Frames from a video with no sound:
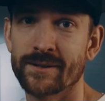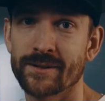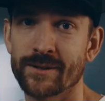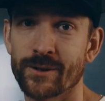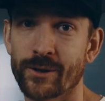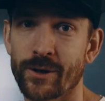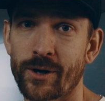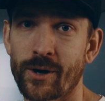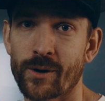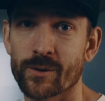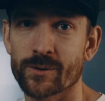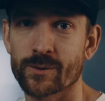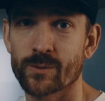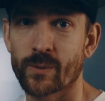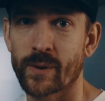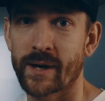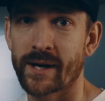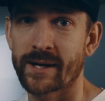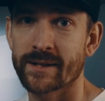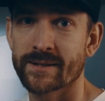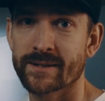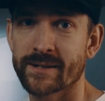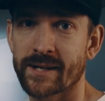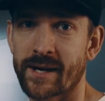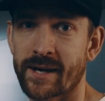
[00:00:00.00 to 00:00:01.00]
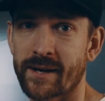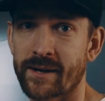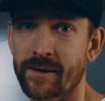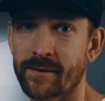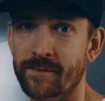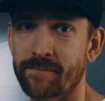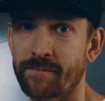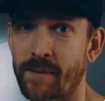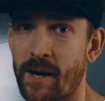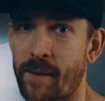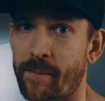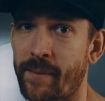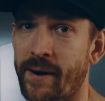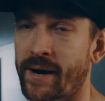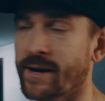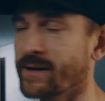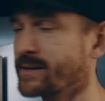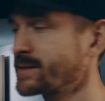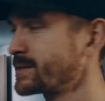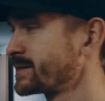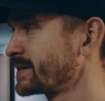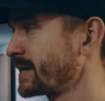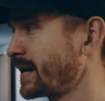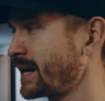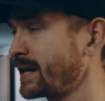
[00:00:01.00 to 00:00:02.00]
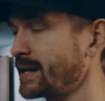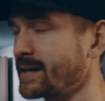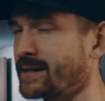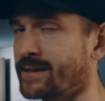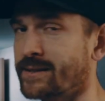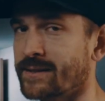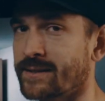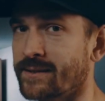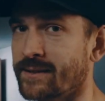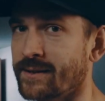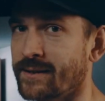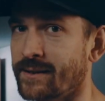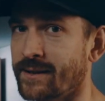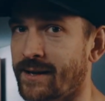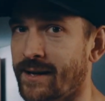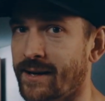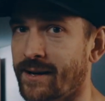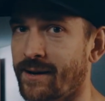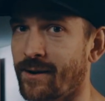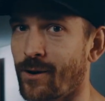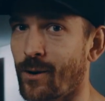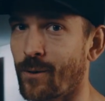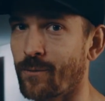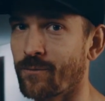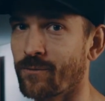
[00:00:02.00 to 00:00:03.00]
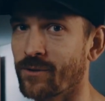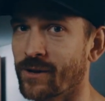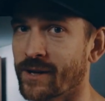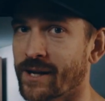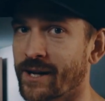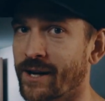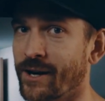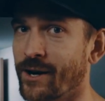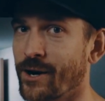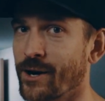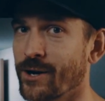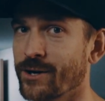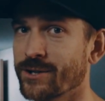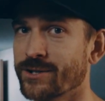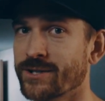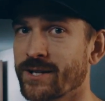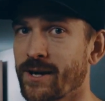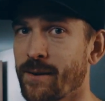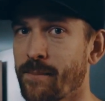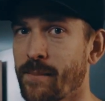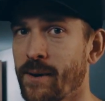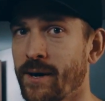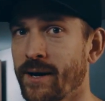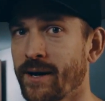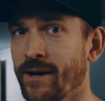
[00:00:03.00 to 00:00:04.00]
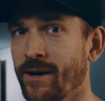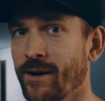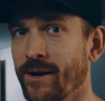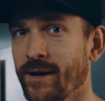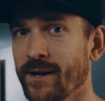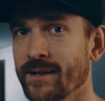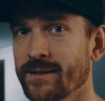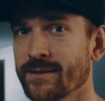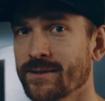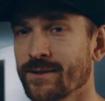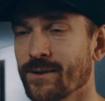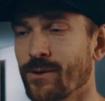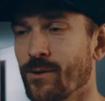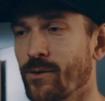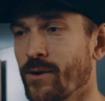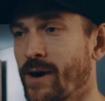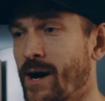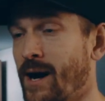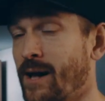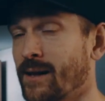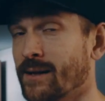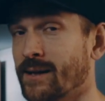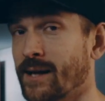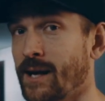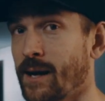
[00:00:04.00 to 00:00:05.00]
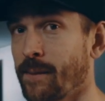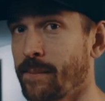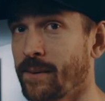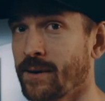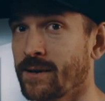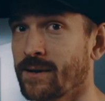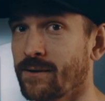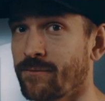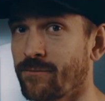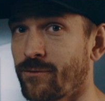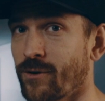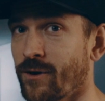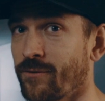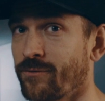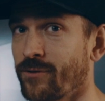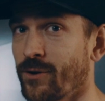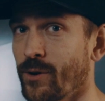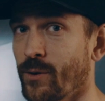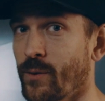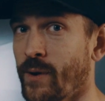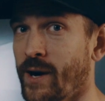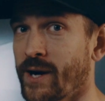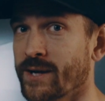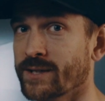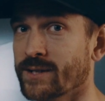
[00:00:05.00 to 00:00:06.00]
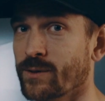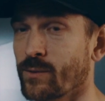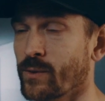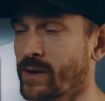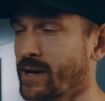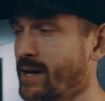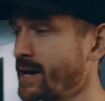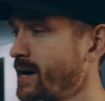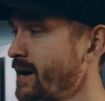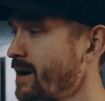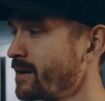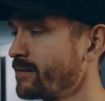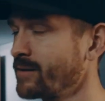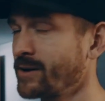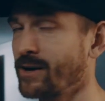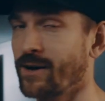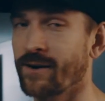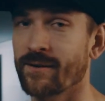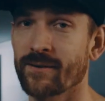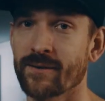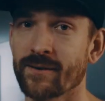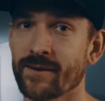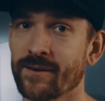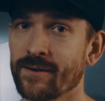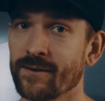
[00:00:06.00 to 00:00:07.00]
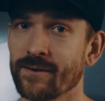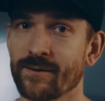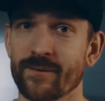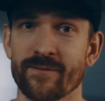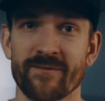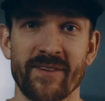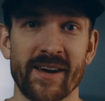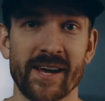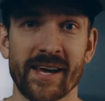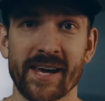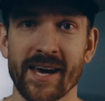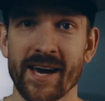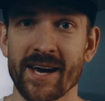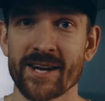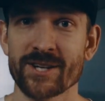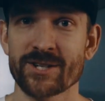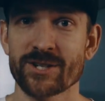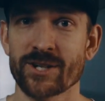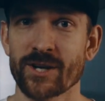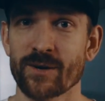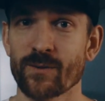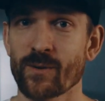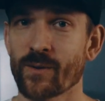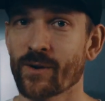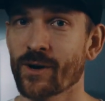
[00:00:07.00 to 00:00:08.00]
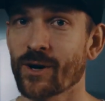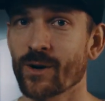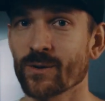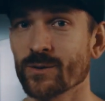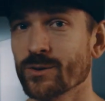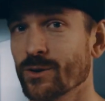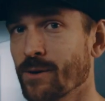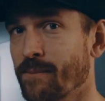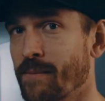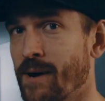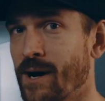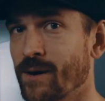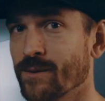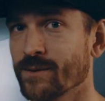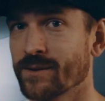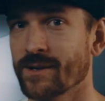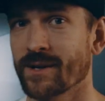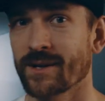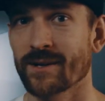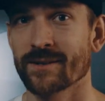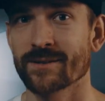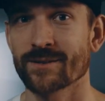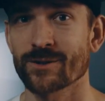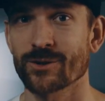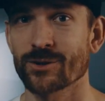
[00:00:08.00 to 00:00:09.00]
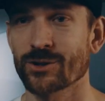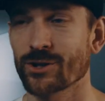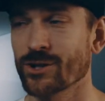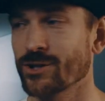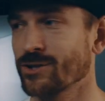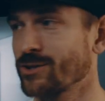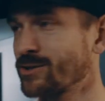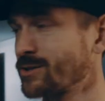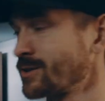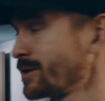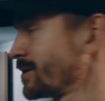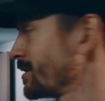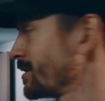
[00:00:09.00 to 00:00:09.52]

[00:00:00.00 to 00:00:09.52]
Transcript: Who knows, when it's done, maybe I sell it and hopefully can earn some money on it, or I'll keep it for a few years and we can have it on vacation when we go to the mountains, or just